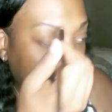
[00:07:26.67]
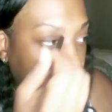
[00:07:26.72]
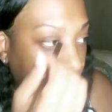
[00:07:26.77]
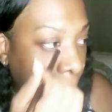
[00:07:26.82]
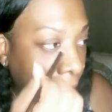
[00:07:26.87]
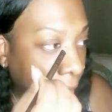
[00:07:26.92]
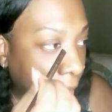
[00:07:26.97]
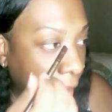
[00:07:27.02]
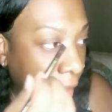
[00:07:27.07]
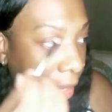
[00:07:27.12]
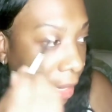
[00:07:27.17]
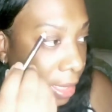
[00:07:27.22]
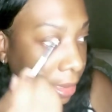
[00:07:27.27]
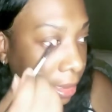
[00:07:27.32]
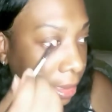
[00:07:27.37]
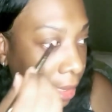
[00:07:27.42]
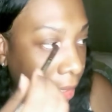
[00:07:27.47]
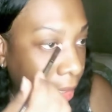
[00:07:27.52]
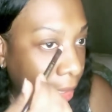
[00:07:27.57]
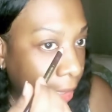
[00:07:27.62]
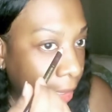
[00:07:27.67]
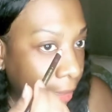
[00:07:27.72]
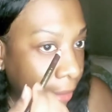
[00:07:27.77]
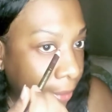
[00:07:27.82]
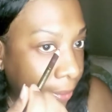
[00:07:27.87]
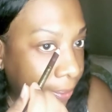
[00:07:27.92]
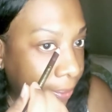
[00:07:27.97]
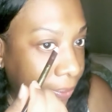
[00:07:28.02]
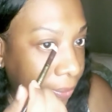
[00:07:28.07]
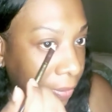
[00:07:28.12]
And like I said,
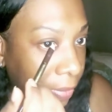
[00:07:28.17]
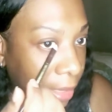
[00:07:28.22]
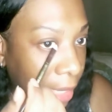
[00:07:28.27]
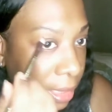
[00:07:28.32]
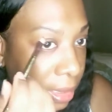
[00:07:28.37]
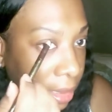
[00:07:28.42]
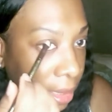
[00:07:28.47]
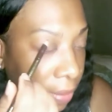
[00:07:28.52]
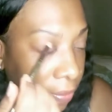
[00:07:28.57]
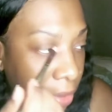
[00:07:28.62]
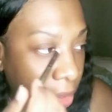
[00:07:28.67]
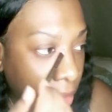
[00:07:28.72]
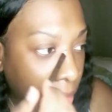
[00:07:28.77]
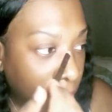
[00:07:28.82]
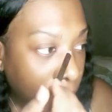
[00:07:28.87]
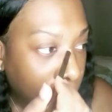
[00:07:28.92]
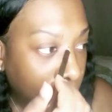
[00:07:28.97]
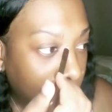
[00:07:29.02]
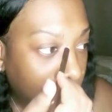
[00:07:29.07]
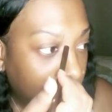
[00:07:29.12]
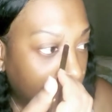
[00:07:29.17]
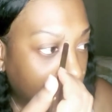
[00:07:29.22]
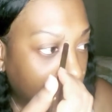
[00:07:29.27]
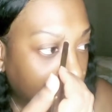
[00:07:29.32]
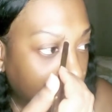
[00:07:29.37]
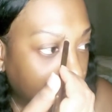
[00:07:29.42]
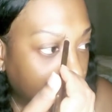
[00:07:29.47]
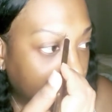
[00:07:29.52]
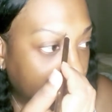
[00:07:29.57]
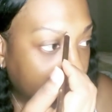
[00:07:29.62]
that's giving you
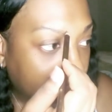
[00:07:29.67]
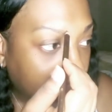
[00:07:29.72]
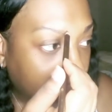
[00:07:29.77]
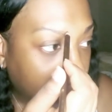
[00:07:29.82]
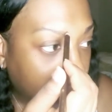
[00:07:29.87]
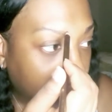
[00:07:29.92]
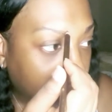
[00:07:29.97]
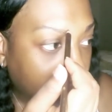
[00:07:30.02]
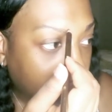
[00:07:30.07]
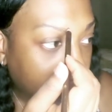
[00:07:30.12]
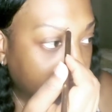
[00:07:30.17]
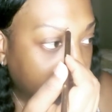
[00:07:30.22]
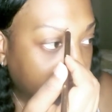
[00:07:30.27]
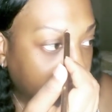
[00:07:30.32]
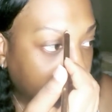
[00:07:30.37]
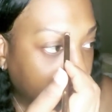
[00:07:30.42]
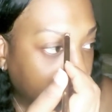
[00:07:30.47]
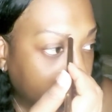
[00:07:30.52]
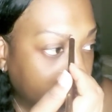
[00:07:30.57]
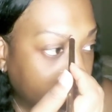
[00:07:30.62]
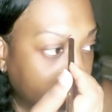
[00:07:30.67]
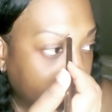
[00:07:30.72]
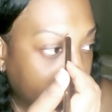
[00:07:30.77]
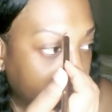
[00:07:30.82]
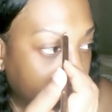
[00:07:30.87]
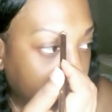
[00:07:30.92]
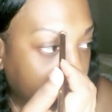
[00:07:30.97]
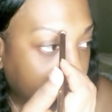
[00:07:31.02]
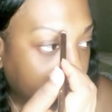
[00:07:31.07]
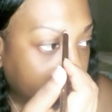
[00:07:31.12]
your angle of your
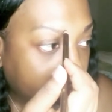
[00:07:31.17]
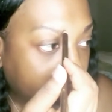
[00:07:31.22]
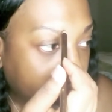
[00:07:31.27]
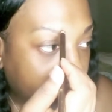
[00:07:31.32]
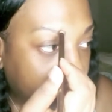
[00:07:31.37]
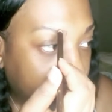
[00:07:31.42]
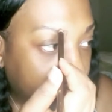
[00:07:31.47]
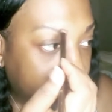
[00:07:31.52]
brow.